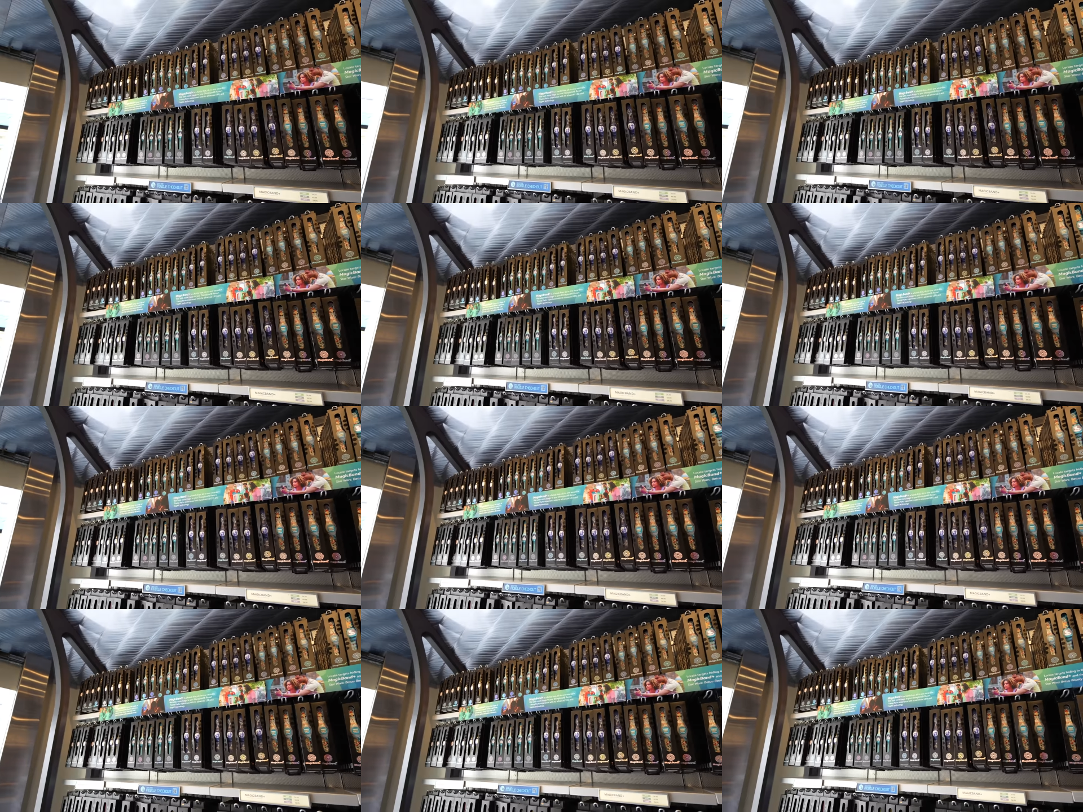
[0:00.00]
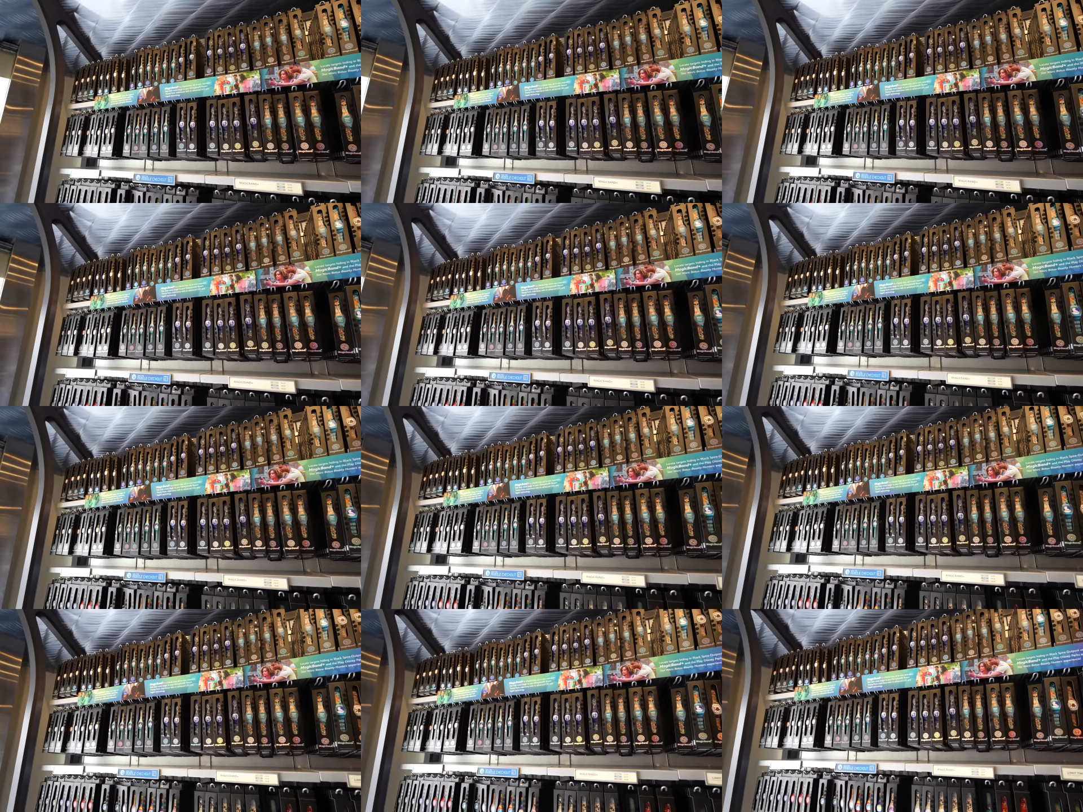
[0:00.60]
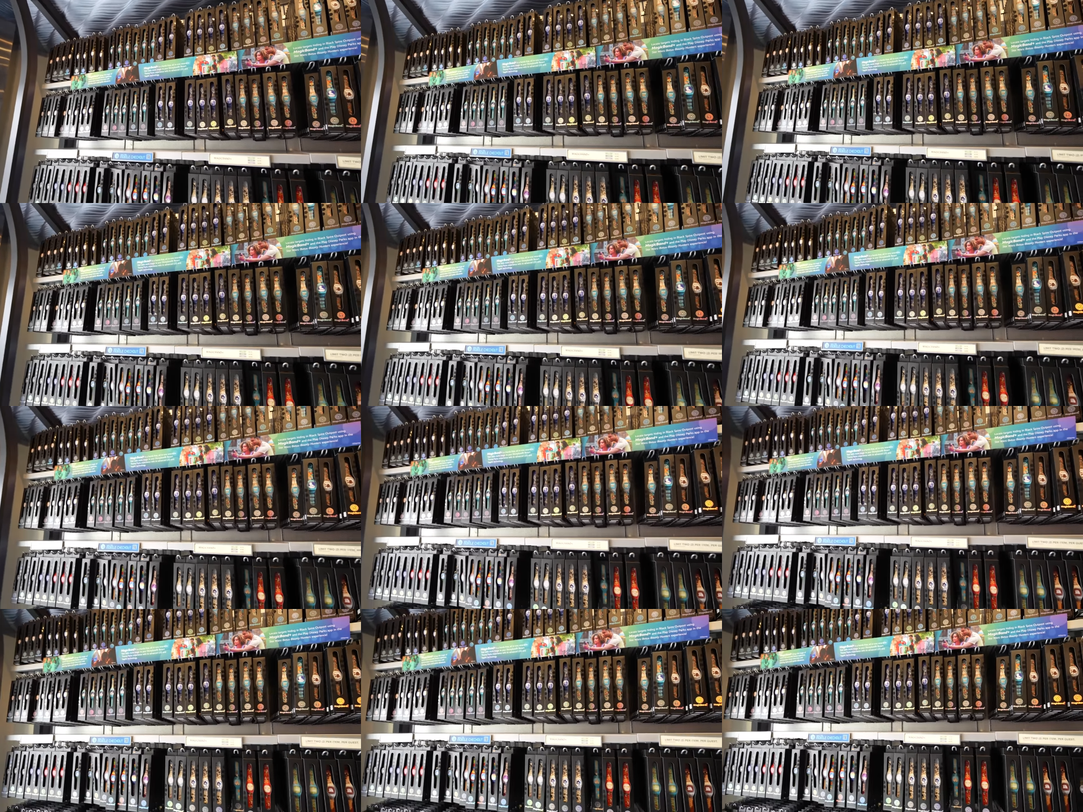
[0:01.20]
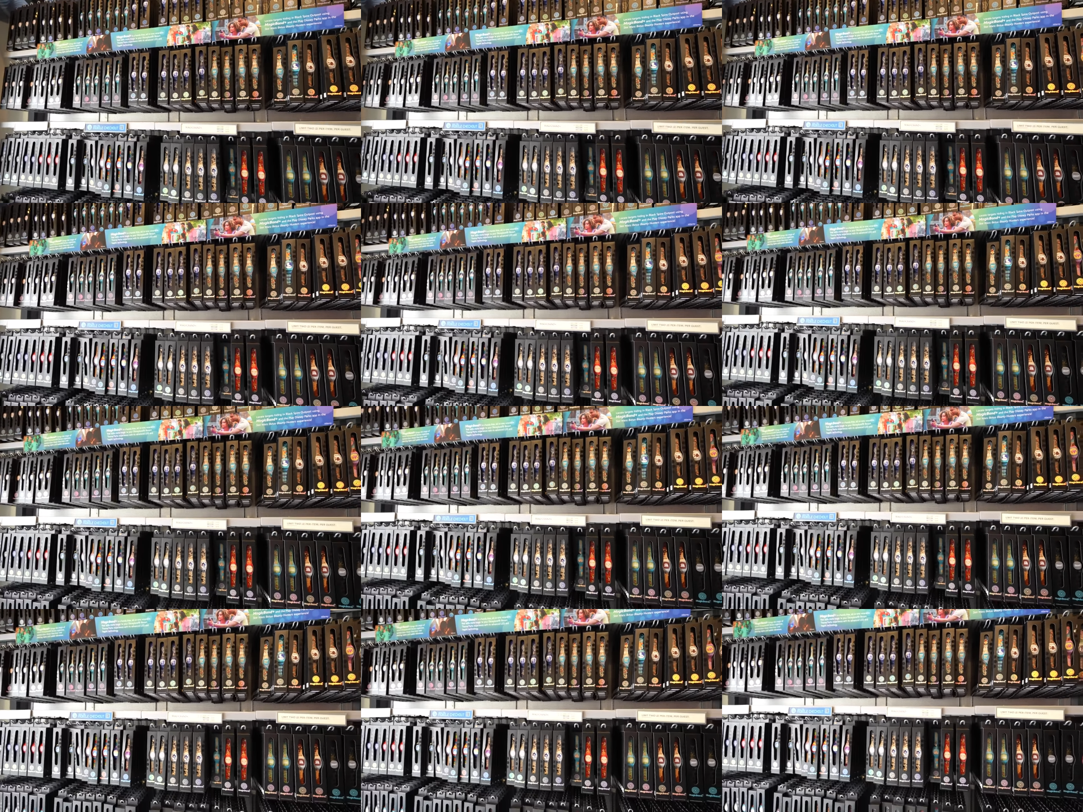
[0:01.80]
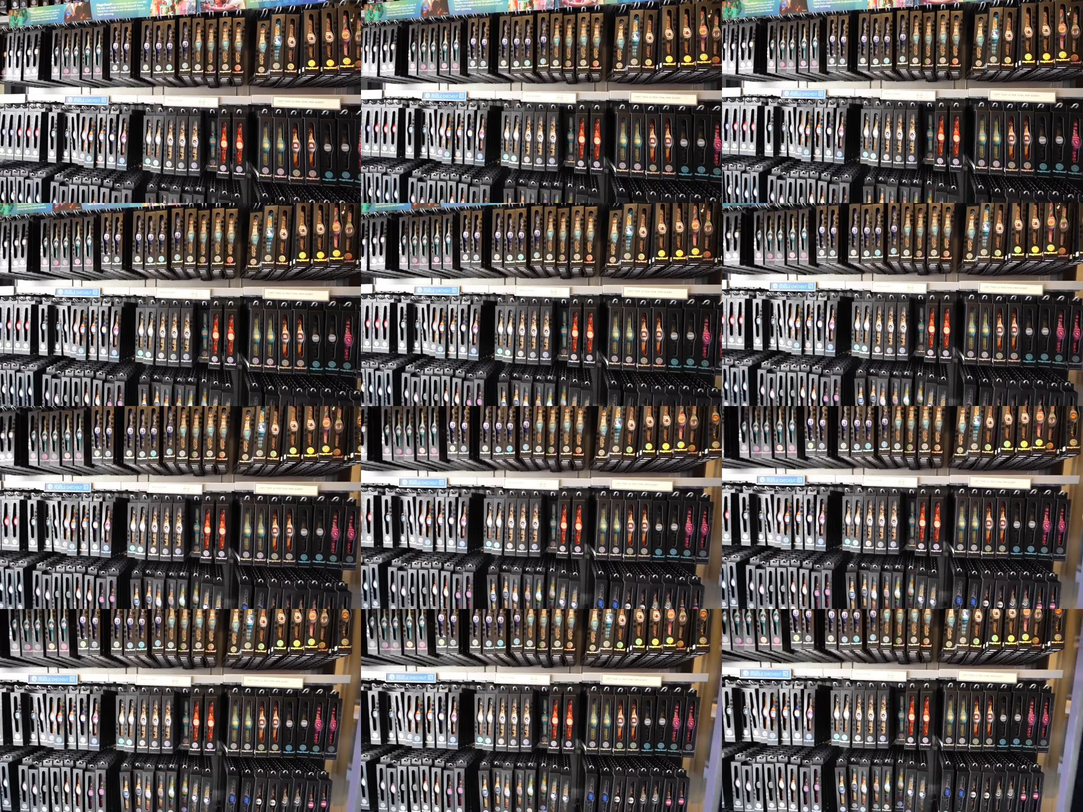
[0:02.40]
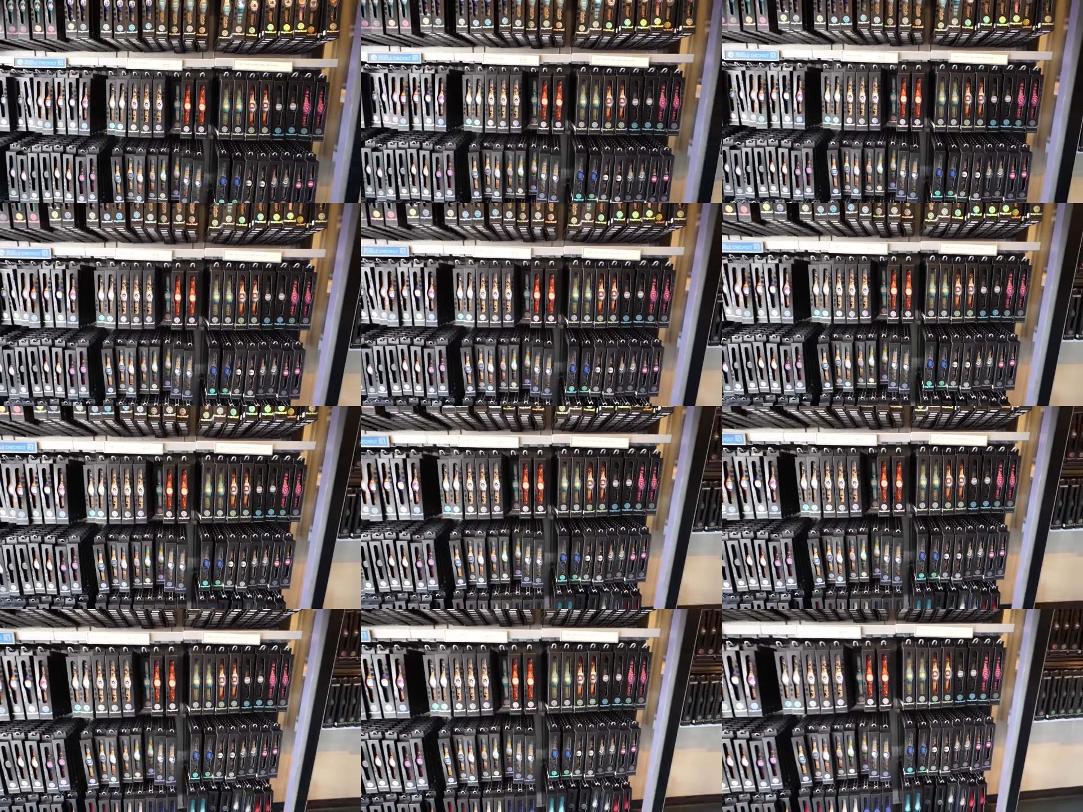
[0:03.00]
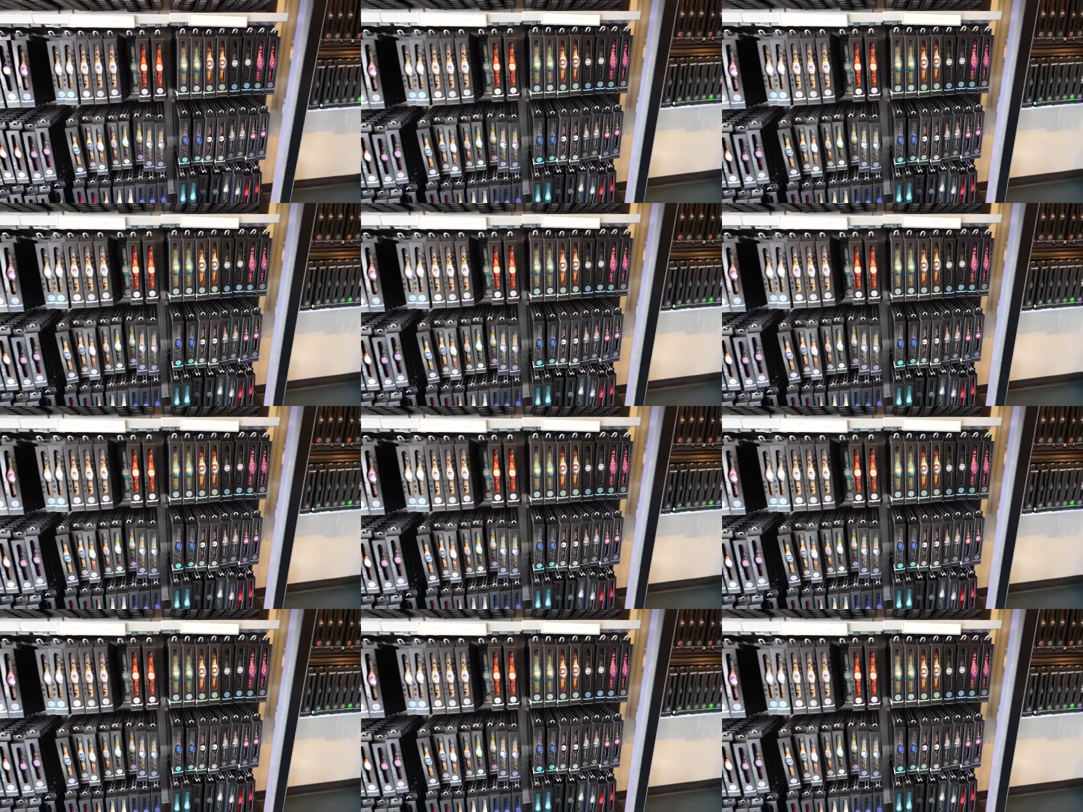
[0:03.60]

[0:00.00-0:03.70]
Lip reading: Nobody's mouth can be seen.